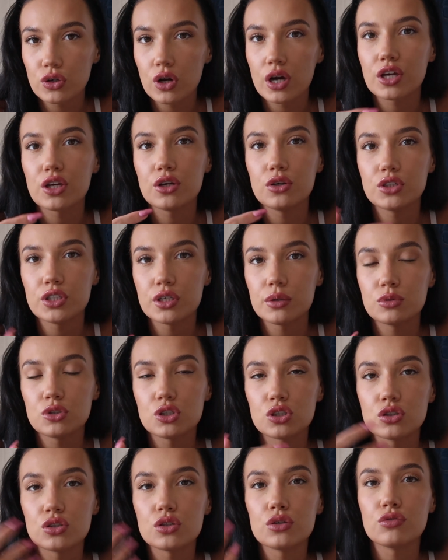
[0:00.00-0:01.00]
Like usually I would
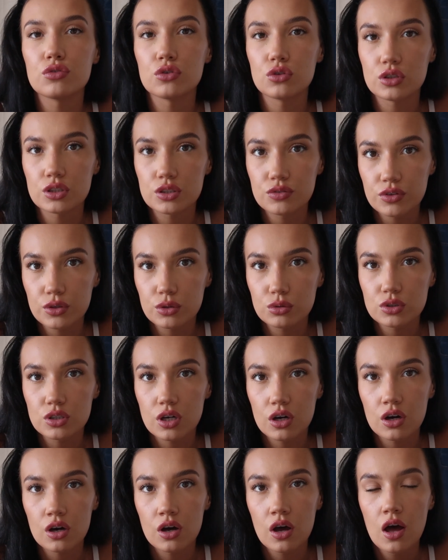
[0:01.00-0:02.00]
just do flawless
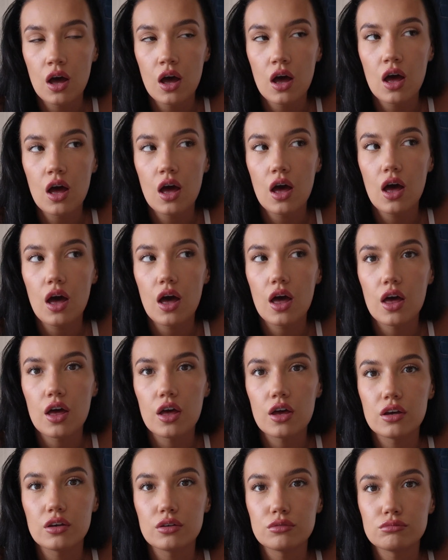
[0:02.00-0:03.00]
filter
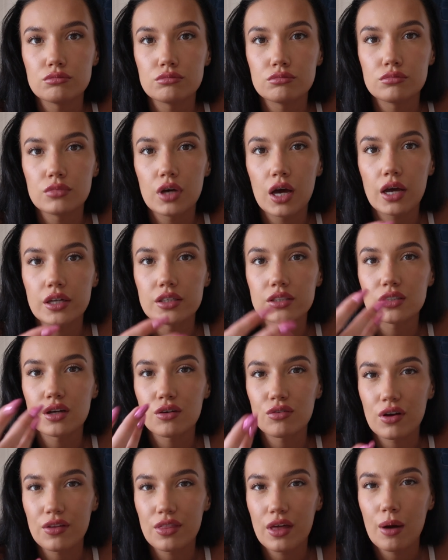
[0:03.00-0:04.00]
um, and
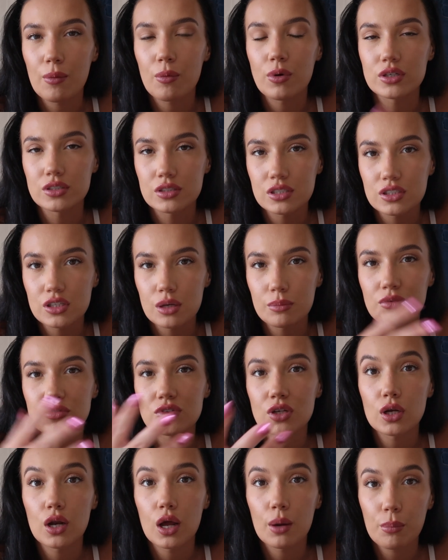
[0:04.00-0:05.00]
stuff like that, whereas this time I've
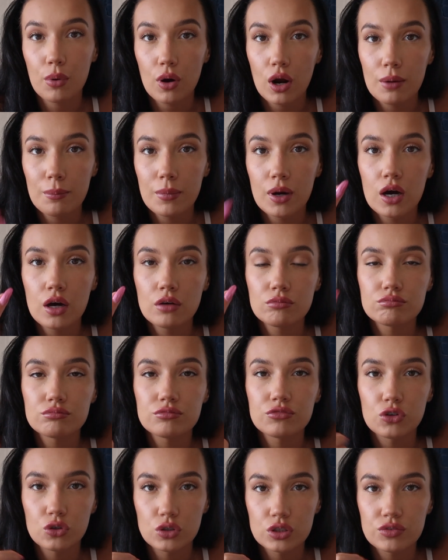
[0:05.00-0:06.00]
done like primer,
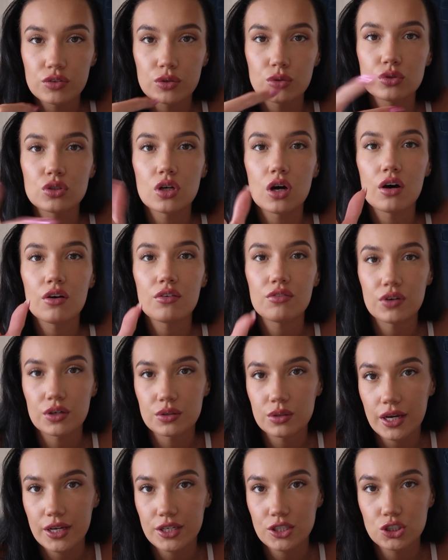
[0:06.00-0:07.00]
flawless filter,
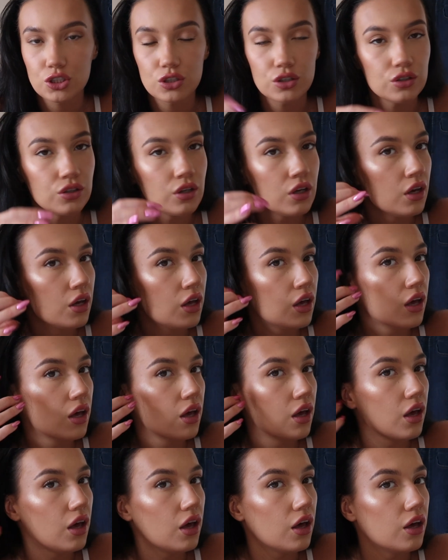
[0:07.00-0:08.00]
foundation,
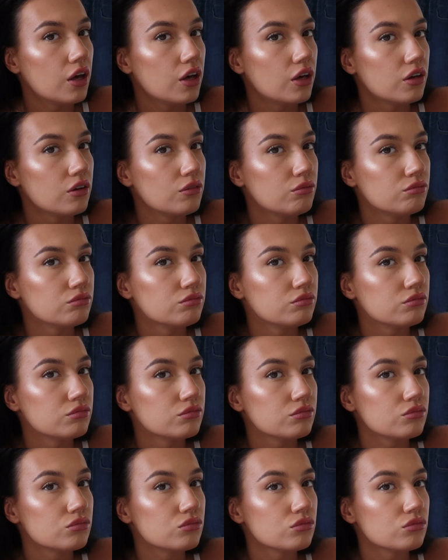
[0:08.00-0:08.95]
um,